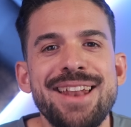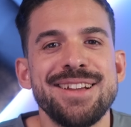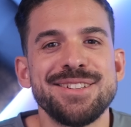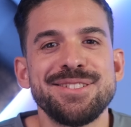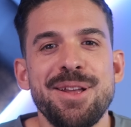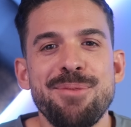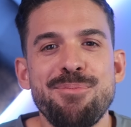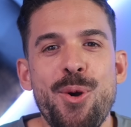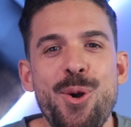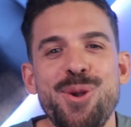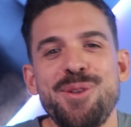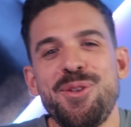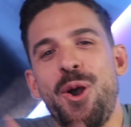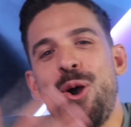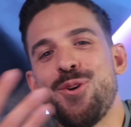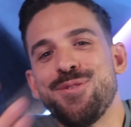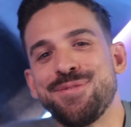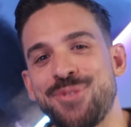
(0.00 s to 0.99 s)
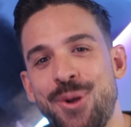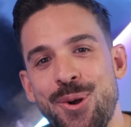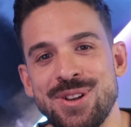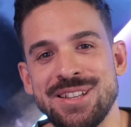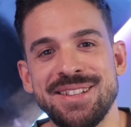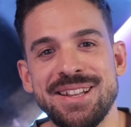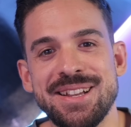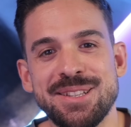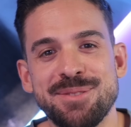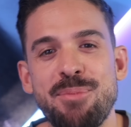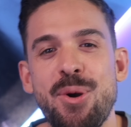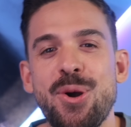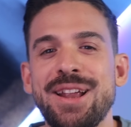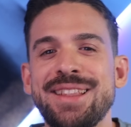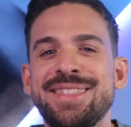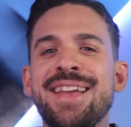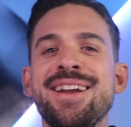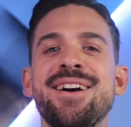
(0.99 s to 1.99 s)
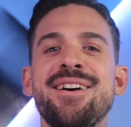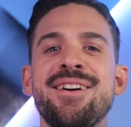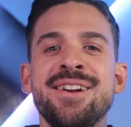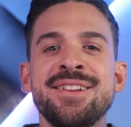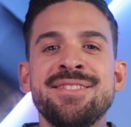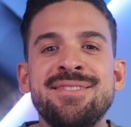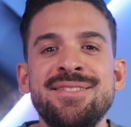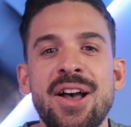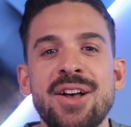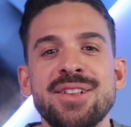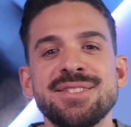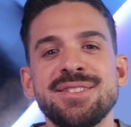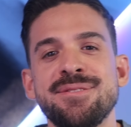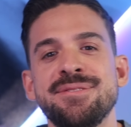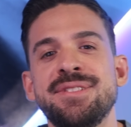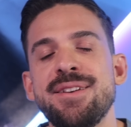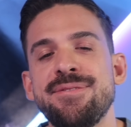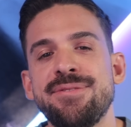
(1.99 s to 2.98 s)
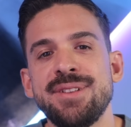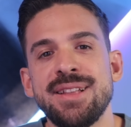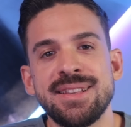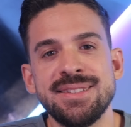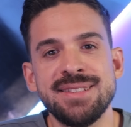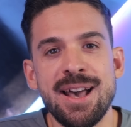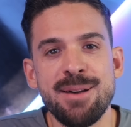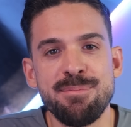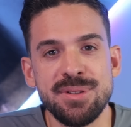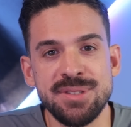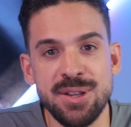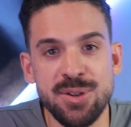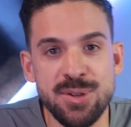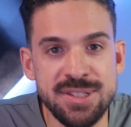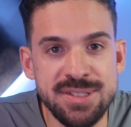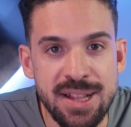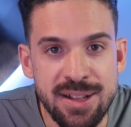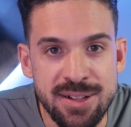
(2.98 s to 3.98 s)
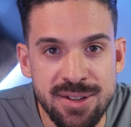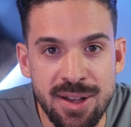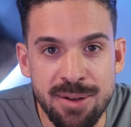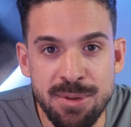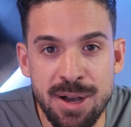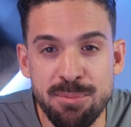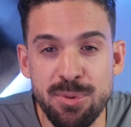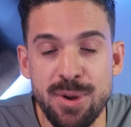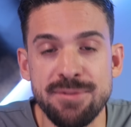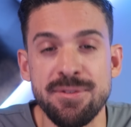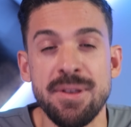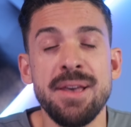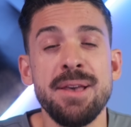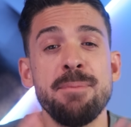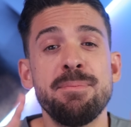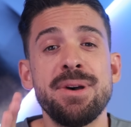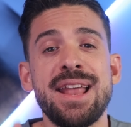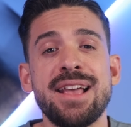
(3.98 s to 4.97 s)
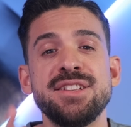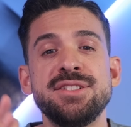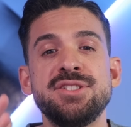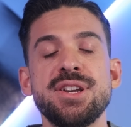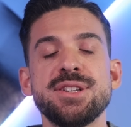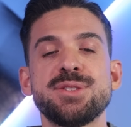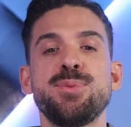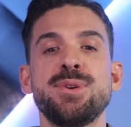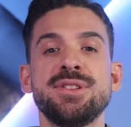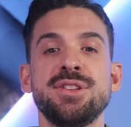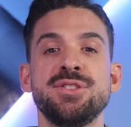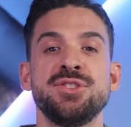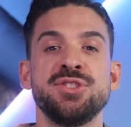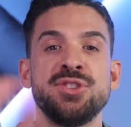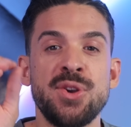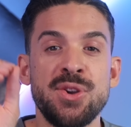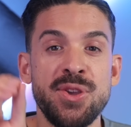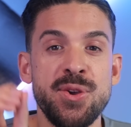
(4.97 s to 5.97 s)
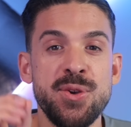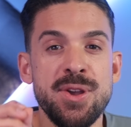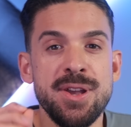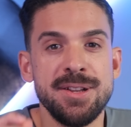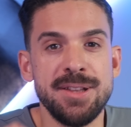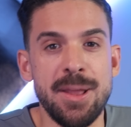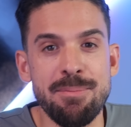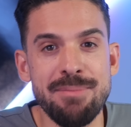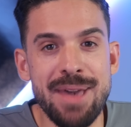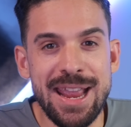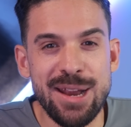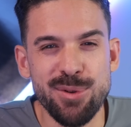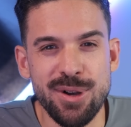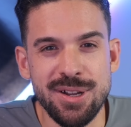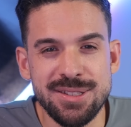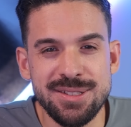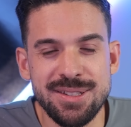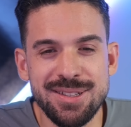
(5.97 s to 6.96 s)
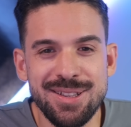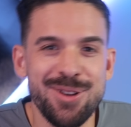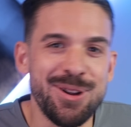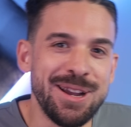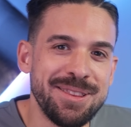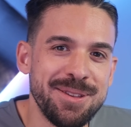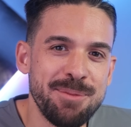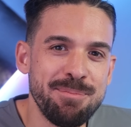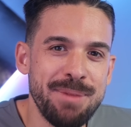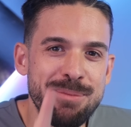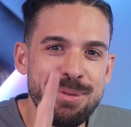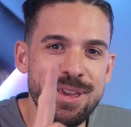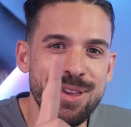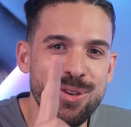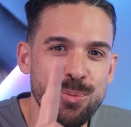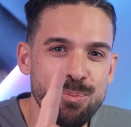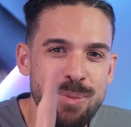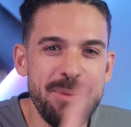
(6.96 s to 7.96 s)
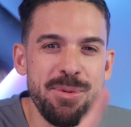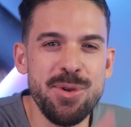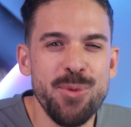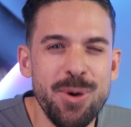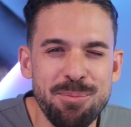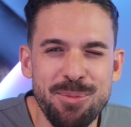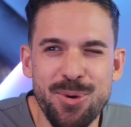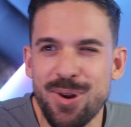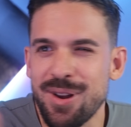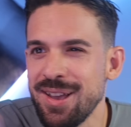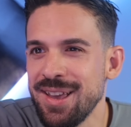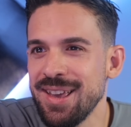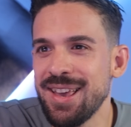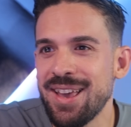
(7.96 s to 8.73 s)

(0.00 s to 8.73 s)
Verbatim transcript: And is there more? Of course there's more. There are tons of different examples I could still come up with, but I just wanted to show you the main ones. All right, maybe, maybe one more.